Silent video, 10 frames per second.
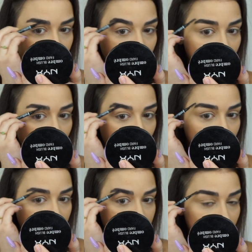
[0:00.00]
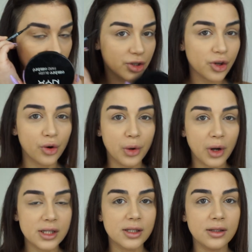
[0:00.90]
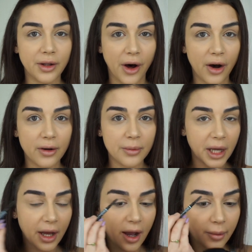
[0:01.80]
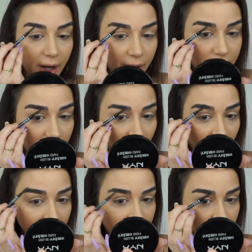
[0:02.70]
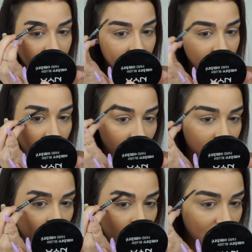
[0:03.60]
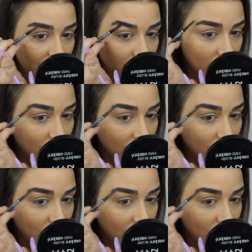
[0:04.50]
but my hairs are so crazy long on my eyebrows that I just look like a cave woman.